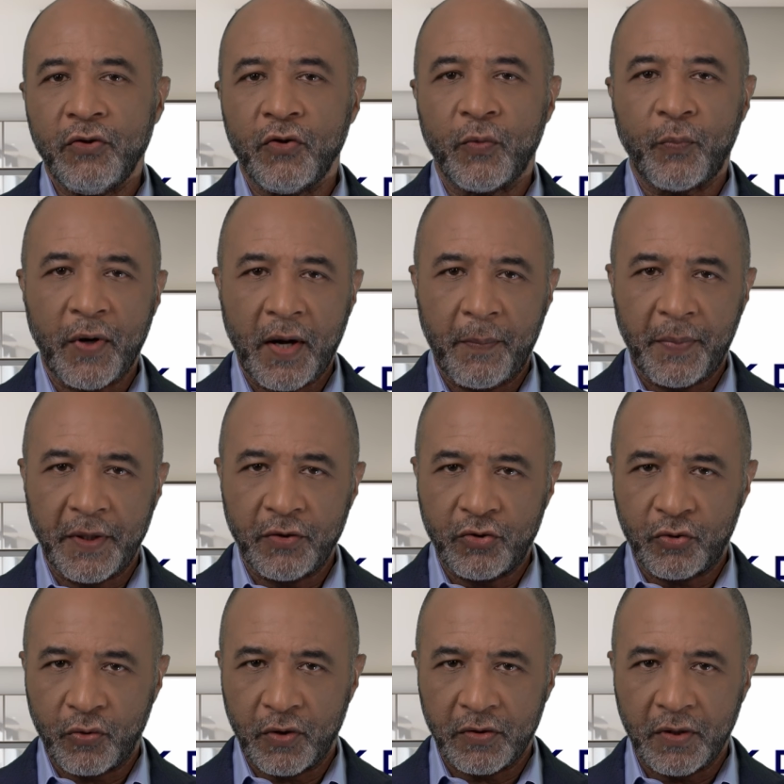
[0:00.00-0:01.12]
your property
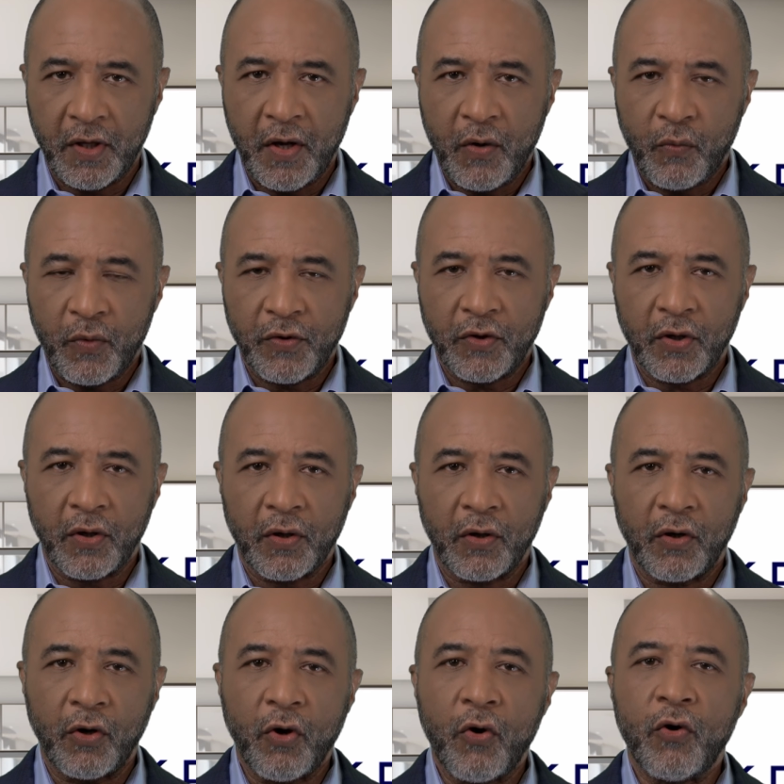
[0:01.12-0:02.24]
choice with the
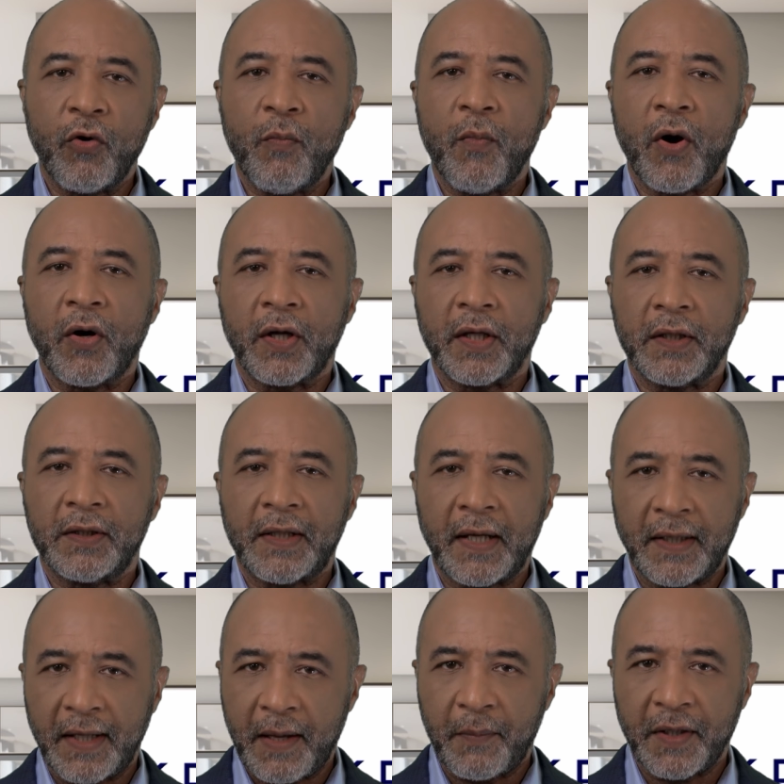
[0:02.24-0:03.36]
local market
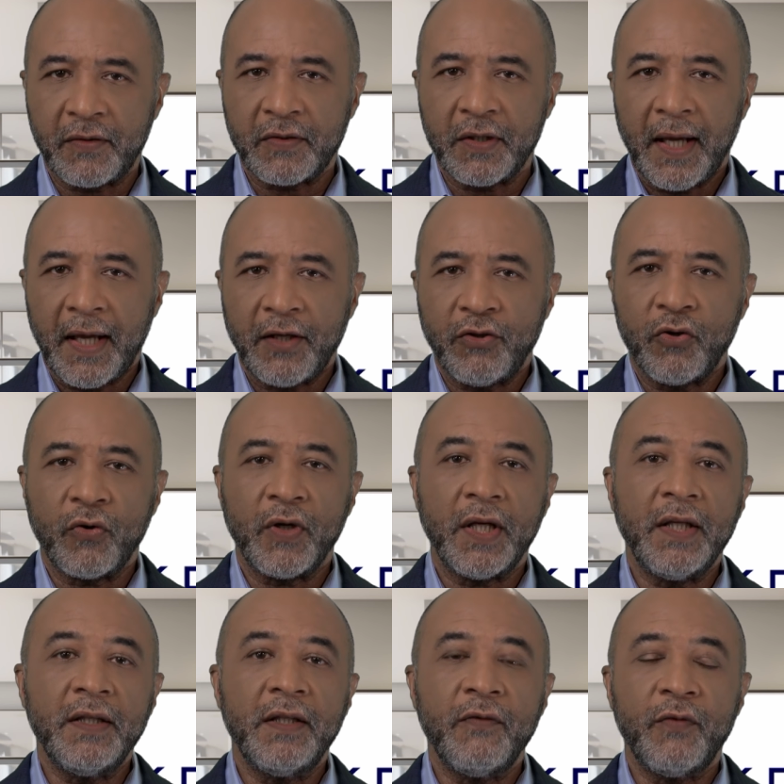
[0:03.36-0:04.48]
dynamics and your
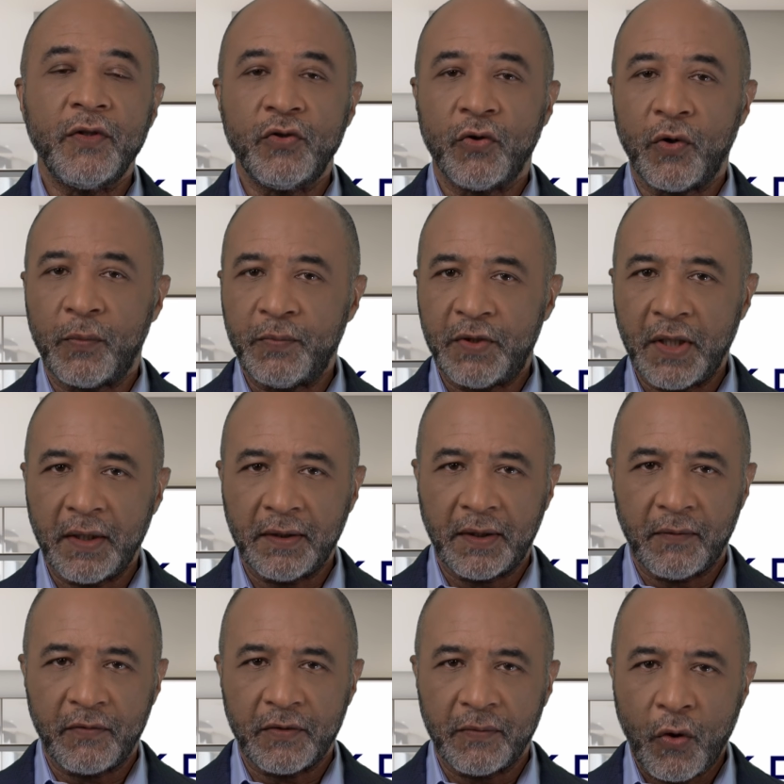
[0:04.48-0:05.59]
individual
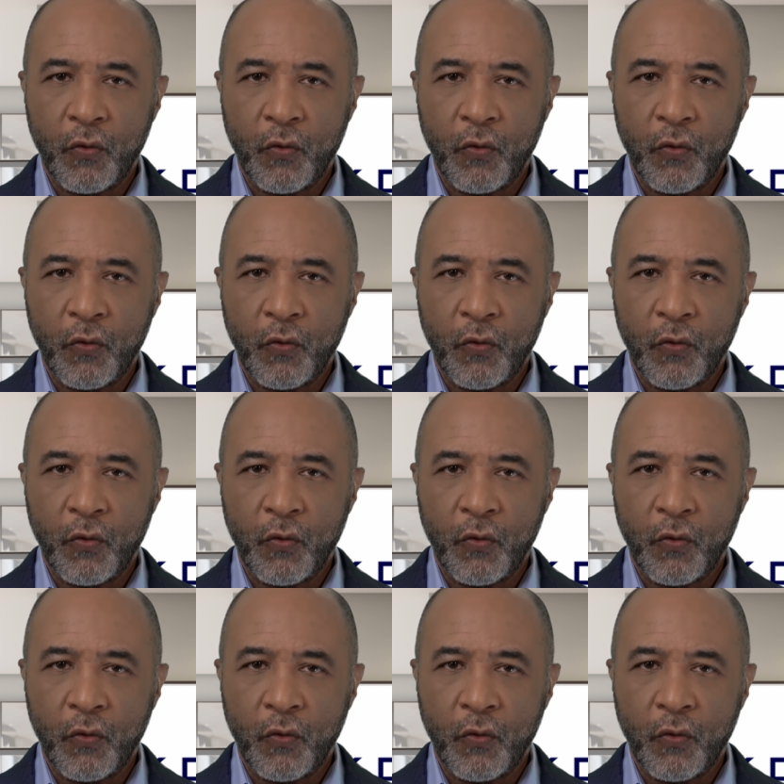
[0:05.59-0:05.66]
objectives